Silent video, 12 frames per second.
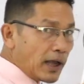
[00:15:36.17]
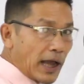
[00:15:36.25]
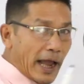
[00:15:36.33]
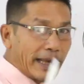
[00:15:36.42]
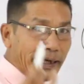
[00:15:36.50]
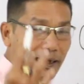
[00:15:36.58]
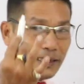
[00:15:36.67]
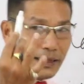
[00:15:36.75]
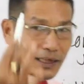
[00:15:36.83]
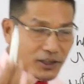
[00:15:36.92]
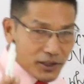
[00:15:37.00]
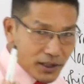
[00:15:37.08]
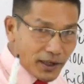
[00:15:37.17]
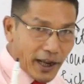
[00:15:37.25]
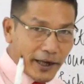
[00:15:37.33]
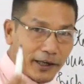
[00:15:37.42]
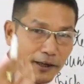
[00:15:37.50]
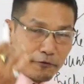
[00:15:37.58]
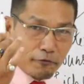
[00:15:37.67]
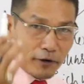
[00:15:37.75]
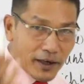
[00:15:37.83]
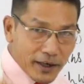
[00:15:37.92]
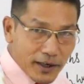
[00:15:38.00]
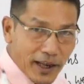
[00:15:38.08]
I can touch it, I can
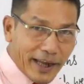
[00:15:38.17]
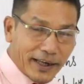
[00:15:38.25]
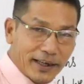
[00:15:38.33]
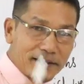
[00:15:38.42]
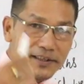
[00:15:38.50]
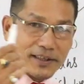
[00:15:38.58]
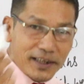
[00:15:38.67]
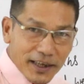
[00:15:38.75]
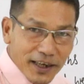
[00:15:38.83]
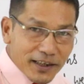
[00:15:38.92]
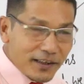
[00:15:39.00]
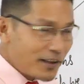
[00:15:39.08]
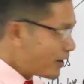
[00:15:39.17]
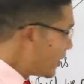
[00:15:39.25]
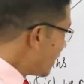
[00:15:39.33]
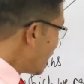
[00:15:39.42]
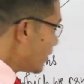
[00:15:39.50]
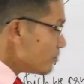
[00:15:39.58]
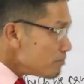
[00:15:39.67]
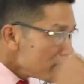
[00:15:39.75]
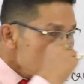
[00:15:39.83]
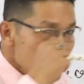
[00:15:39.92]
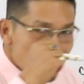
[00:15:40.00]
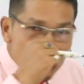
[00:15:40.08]
feel it, I can see it,
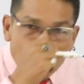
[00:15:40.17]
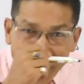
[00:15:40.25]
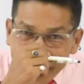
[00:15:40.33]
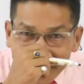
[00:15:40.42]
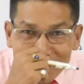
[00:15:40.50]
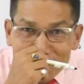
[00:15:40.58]
I can